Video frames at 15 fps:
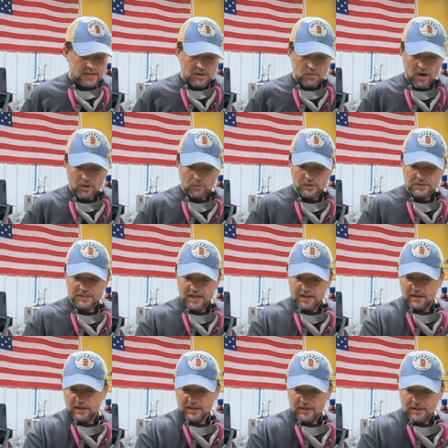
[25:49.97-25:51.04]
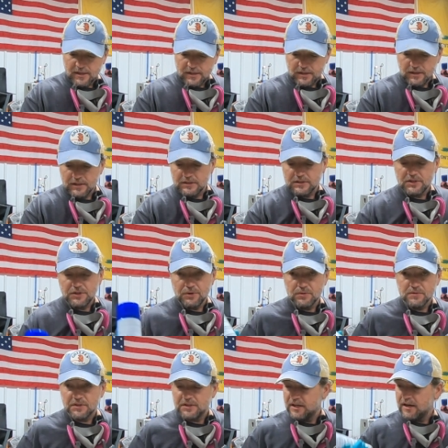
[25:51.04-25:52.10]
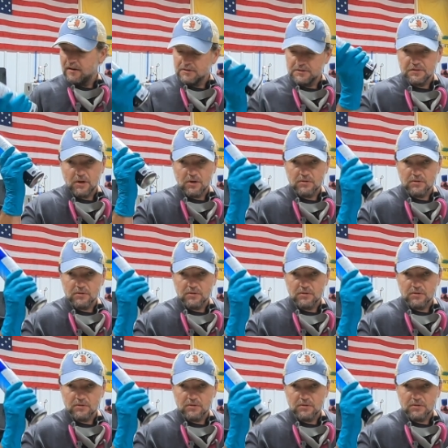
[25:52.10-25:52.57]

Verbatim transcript: while we're sanding, you can just use an aerosol